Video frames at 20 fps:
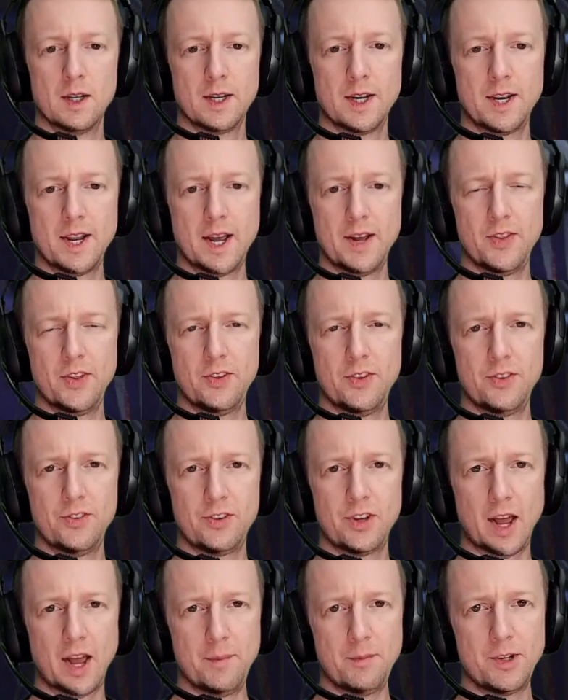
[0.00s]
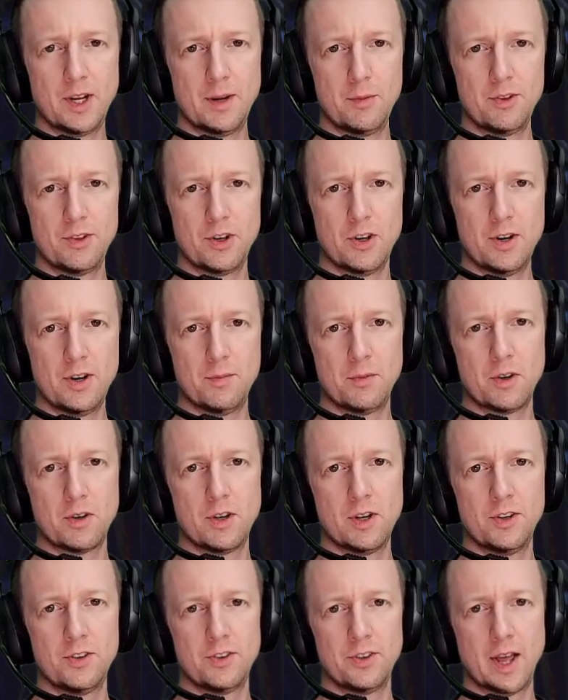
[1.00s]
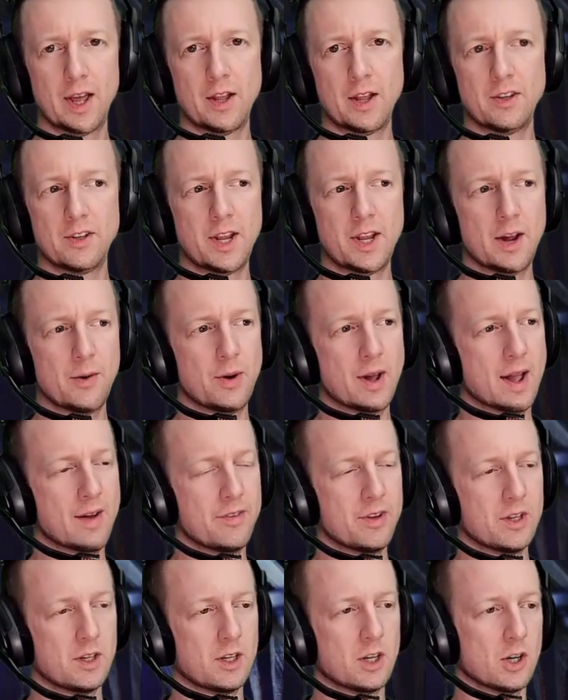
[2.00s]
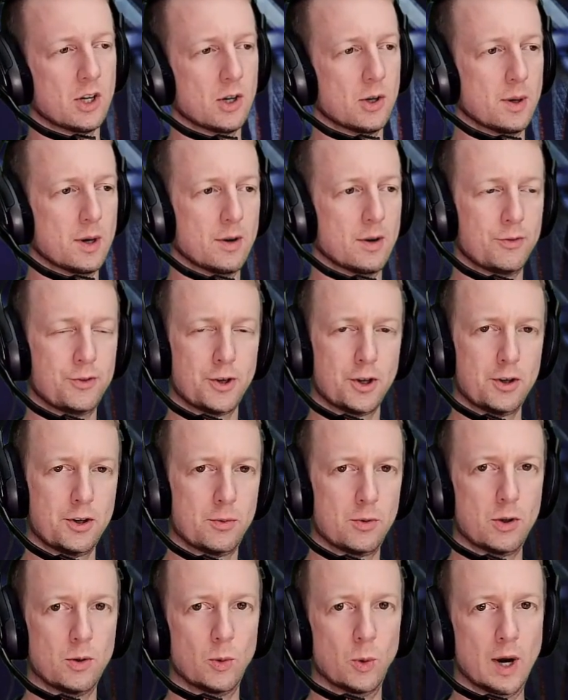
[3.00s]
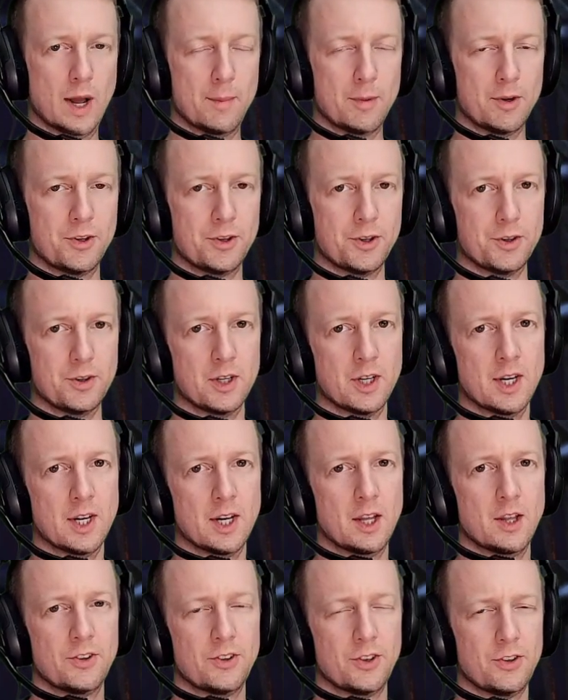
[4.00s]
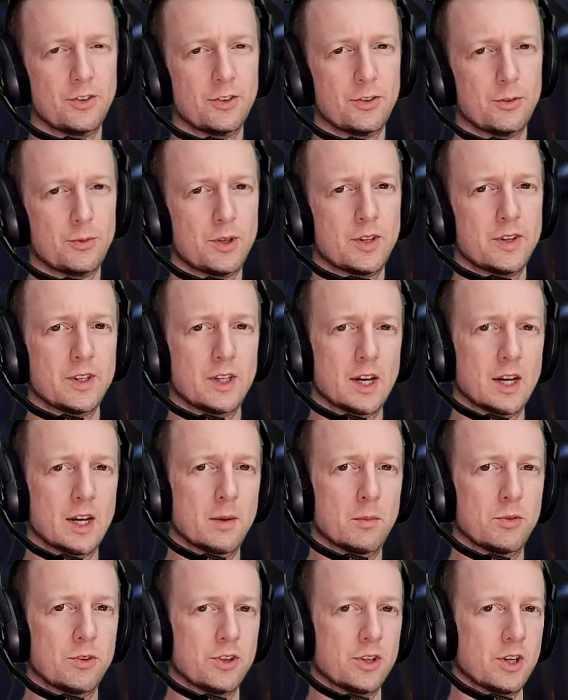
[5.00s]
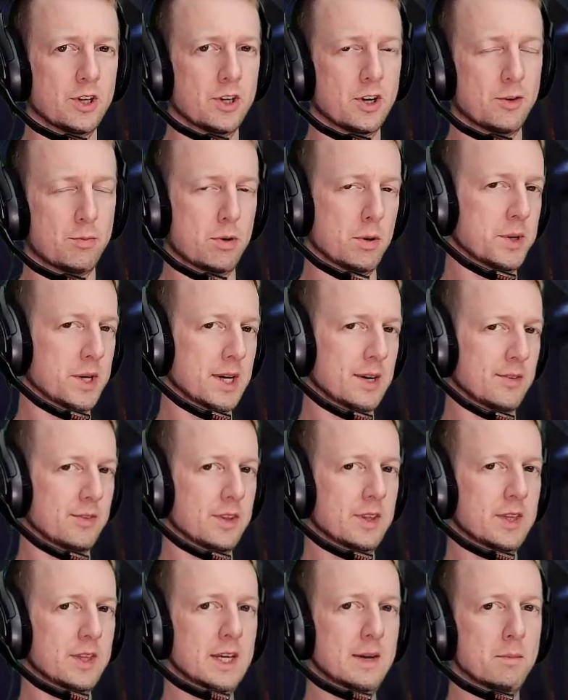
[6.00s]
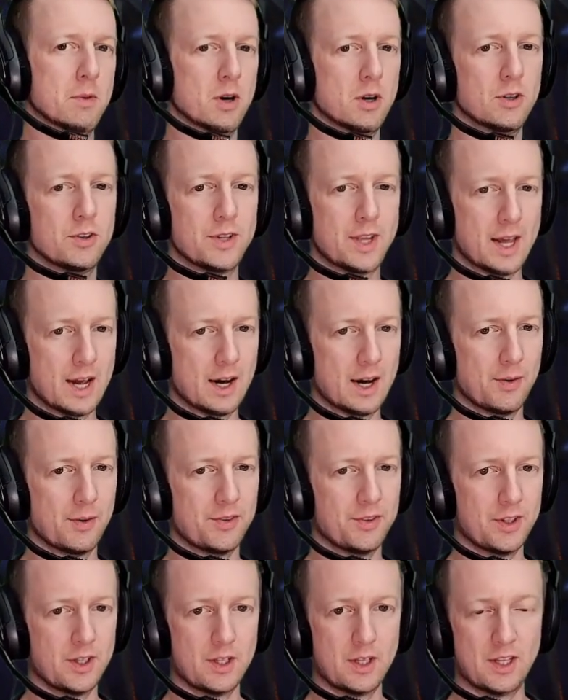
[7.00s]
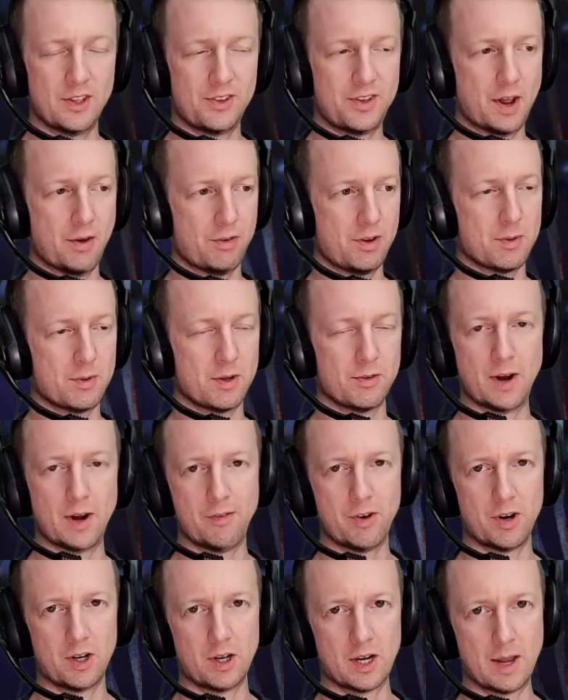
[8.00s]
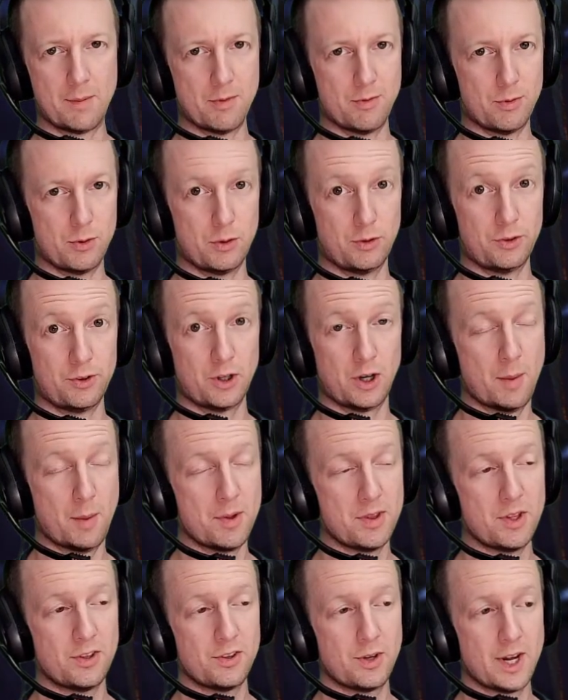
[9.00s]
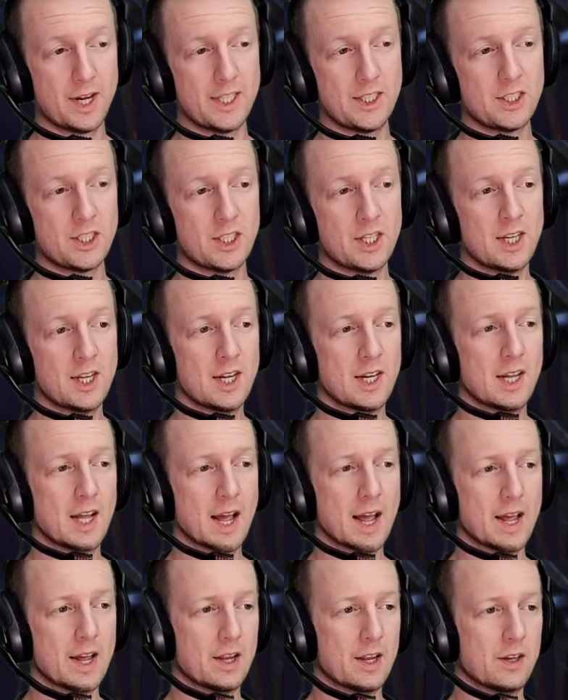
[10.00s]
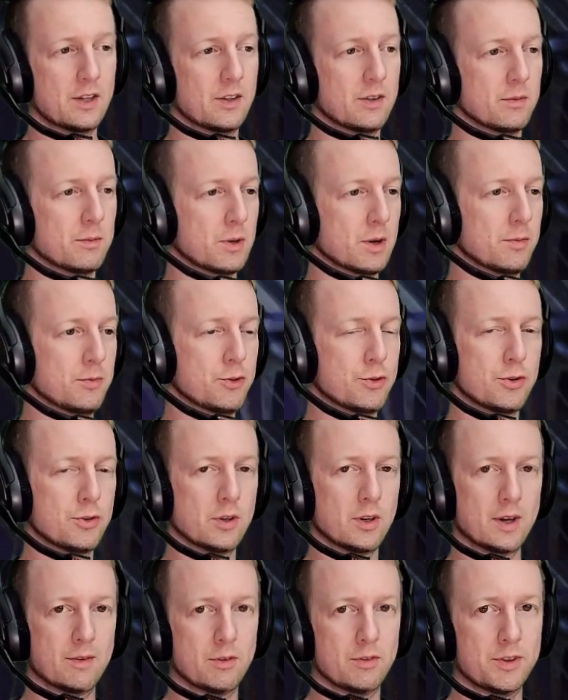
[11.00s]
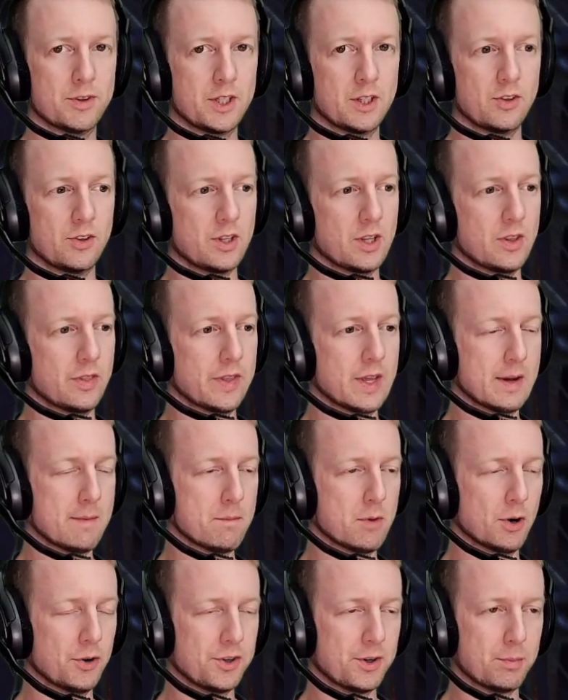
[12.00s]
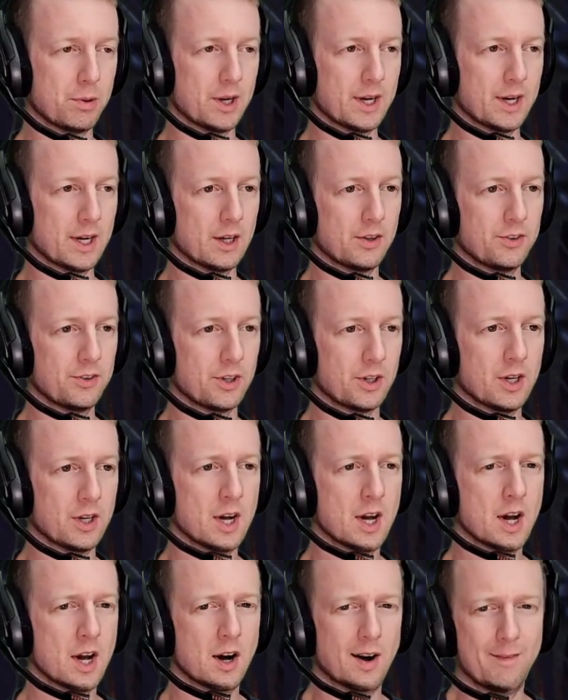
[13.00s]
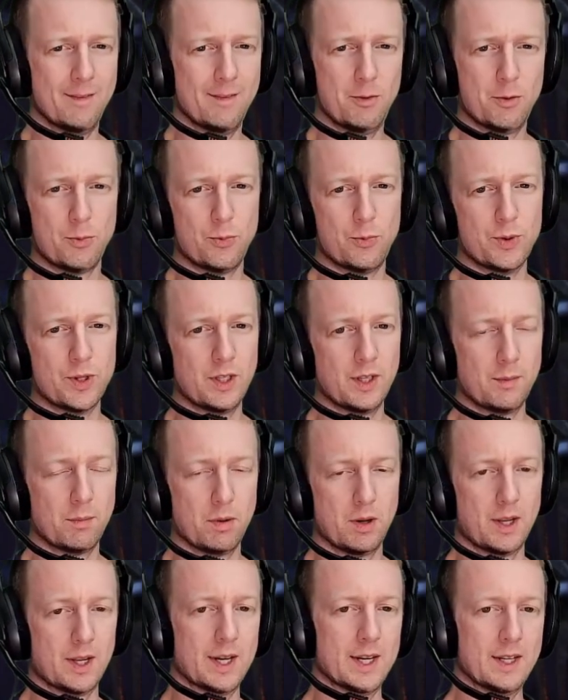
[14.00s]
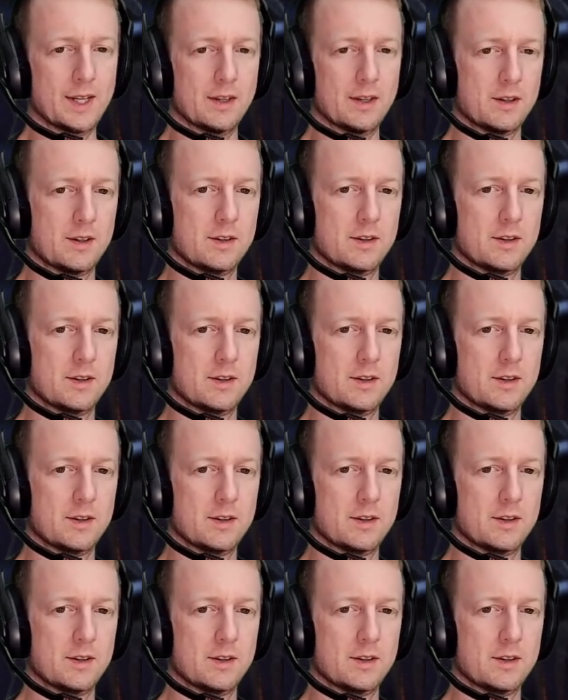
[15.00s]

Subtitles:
G'day, this is Game Chambers. I'm Chris, and today we're having a go of Total War Warhammer 2. So this is one of the games that I probably have the most hours in. It's definitely my favourite game of all time at this stage, and my true love of it is in the multiplayer. So I haven't really played